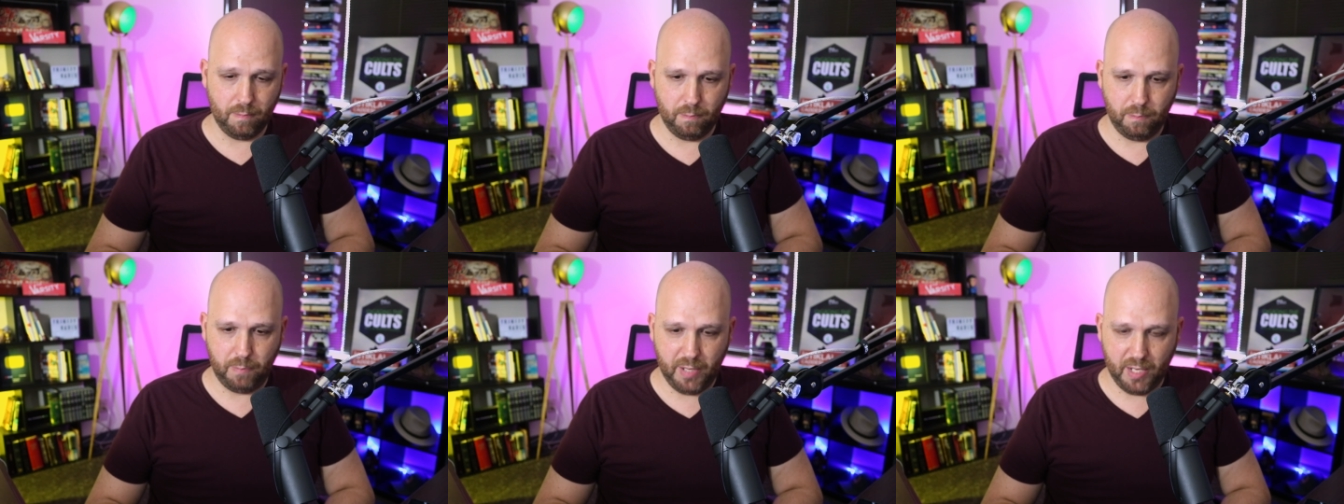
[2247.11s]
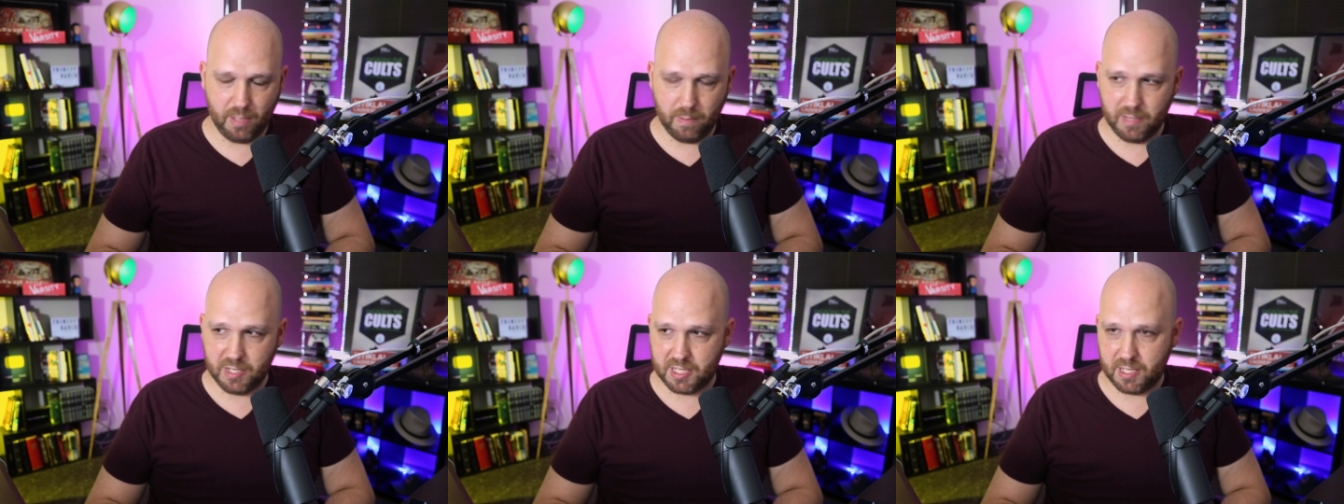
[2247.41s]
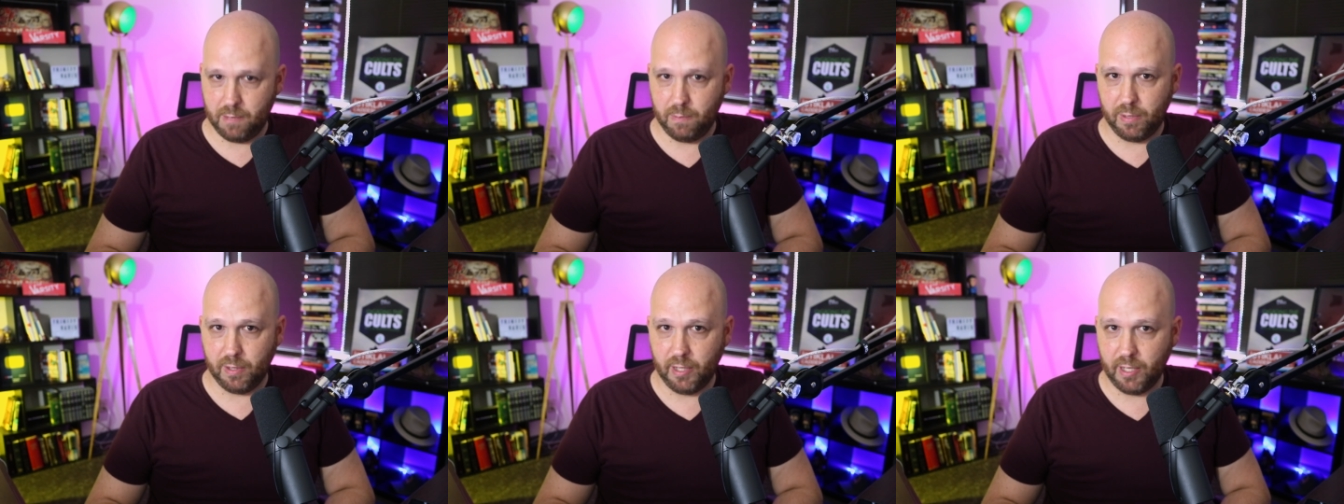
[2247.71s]
bigamist
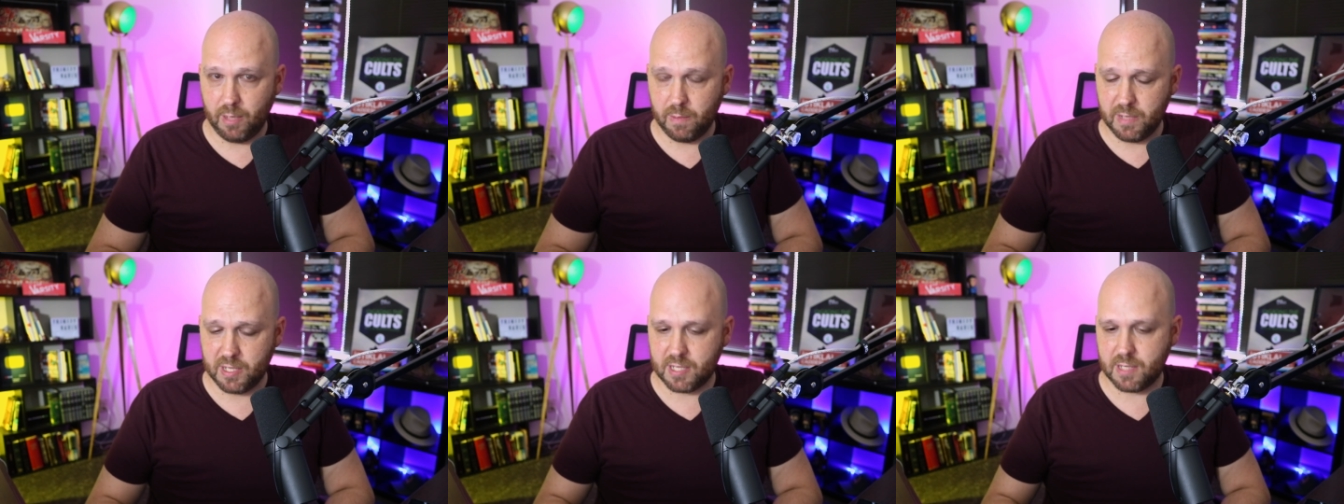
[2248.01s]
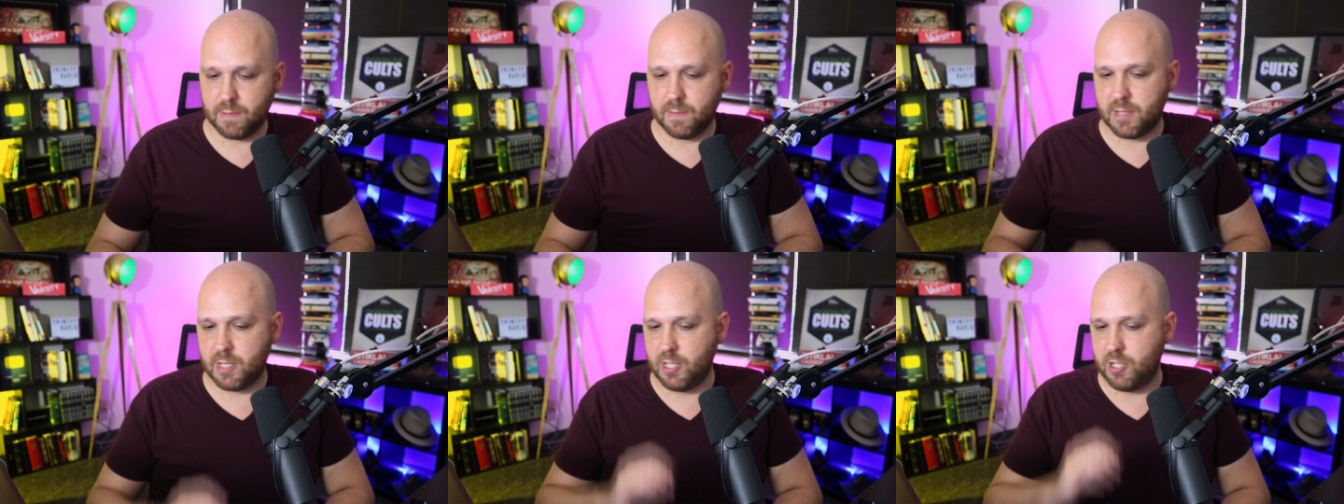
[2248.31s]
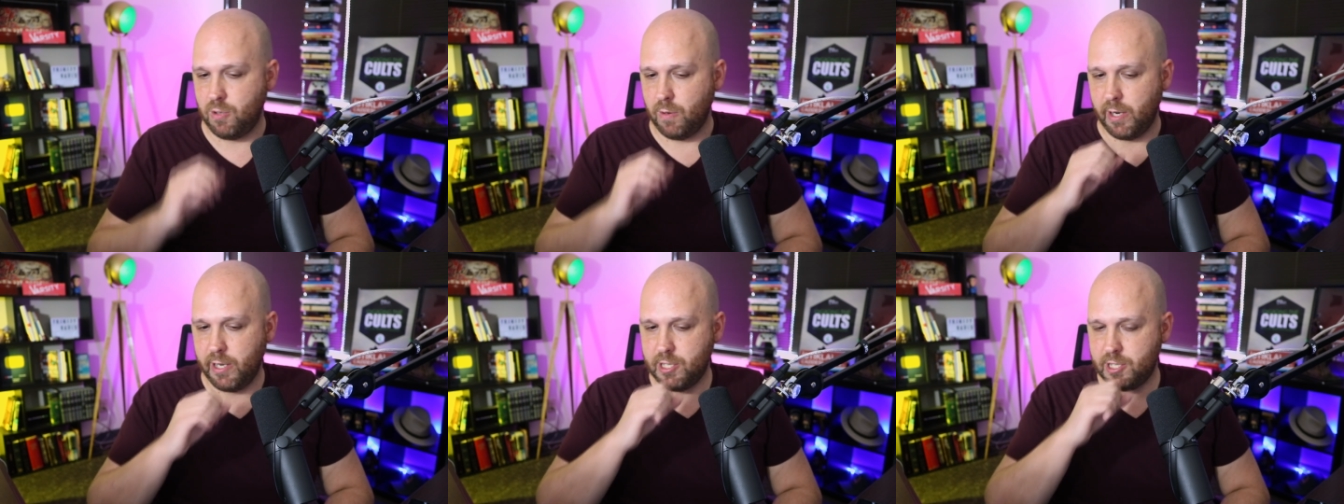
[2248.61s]
and polygamist
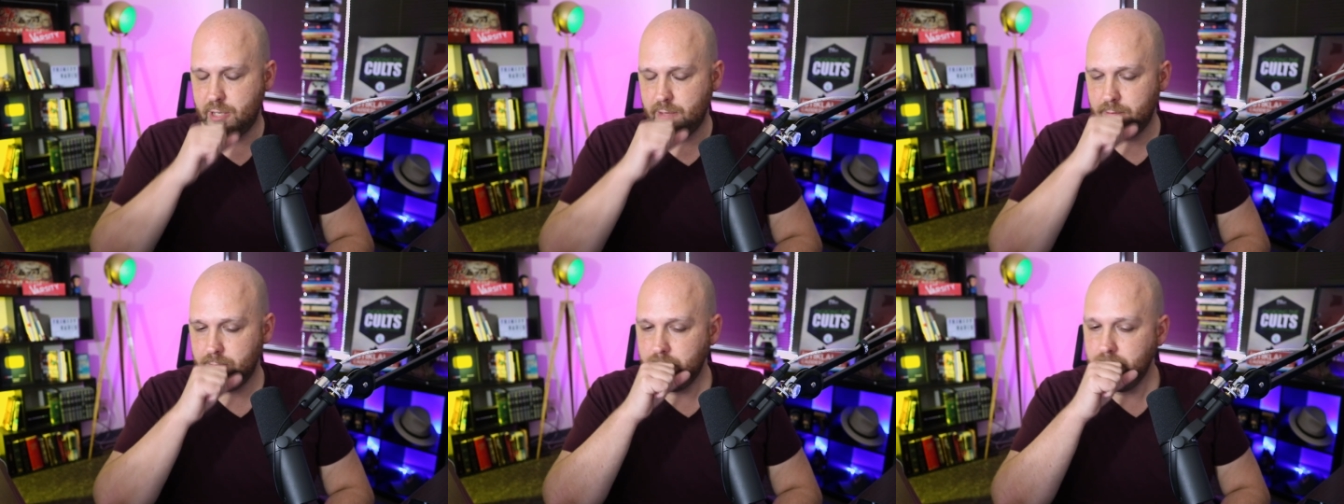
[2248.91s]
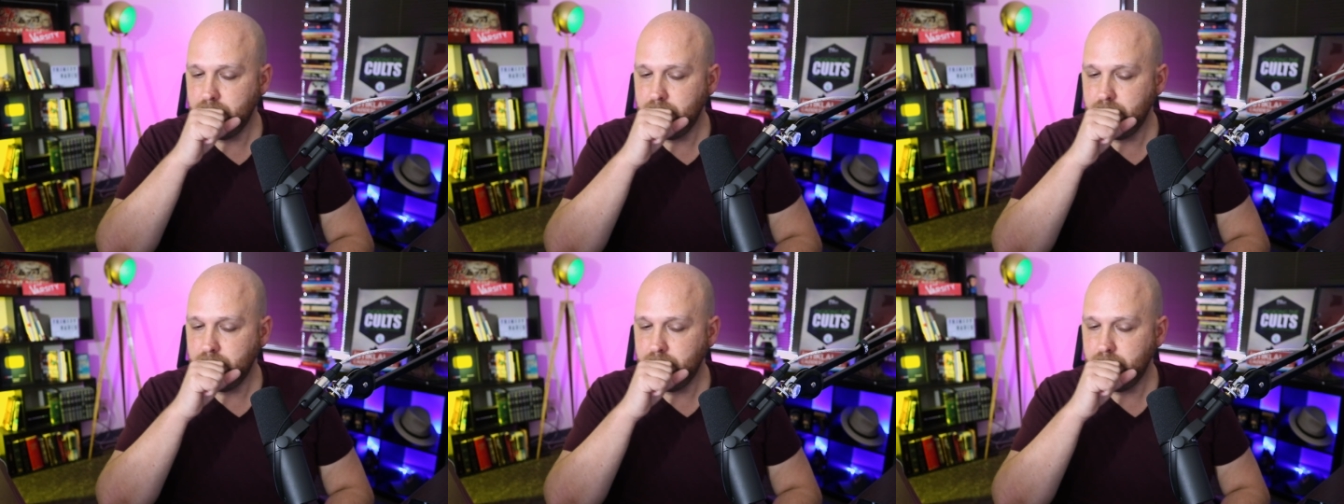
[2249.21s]
situation.